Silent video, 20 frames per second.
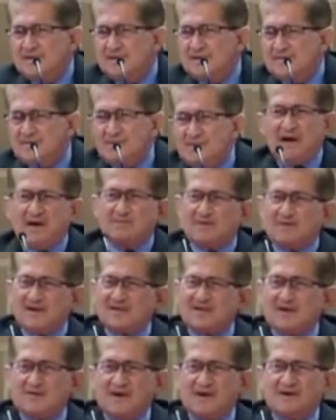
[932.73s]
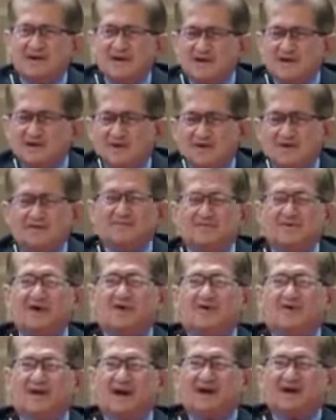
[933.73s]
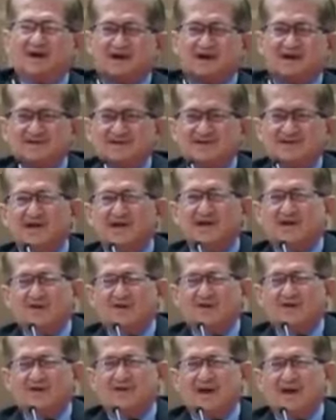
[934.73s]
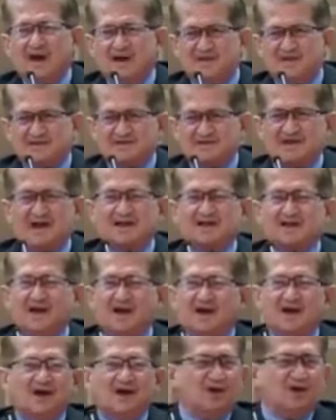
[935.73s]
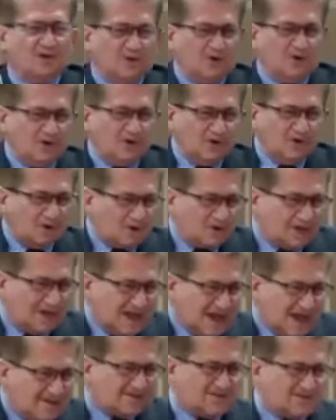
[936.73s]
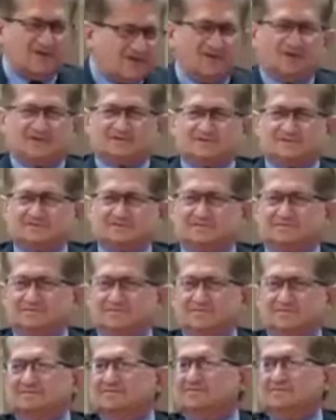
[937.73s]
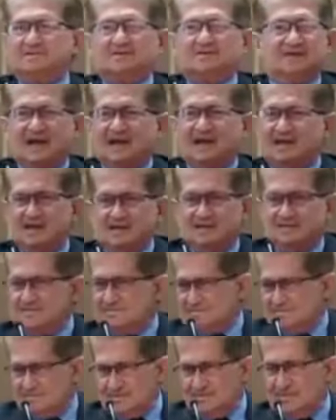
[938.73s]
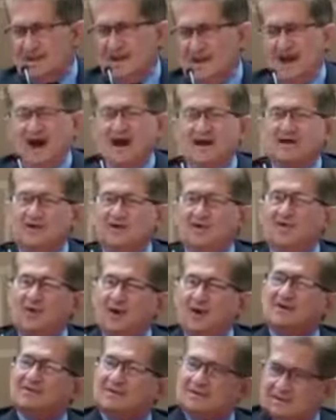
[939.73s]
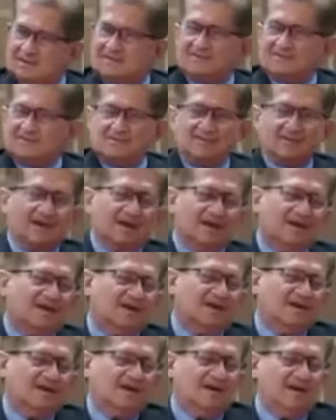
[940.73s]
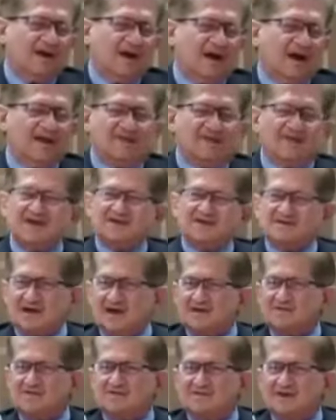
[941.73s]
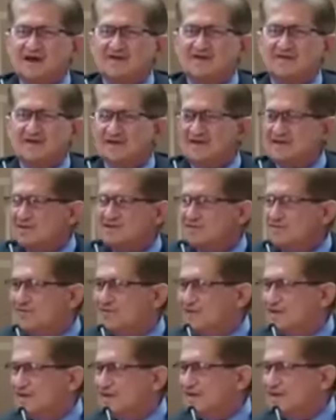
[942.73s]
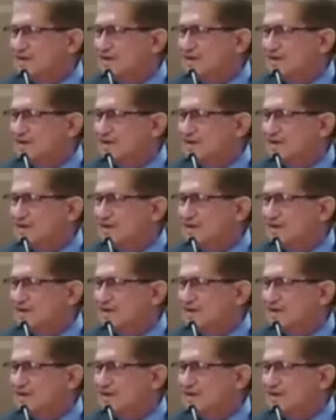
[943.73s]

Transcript: My brother, when he called me, or my cousin, he called me and said, you left your, and you went, and they start to say things, you feel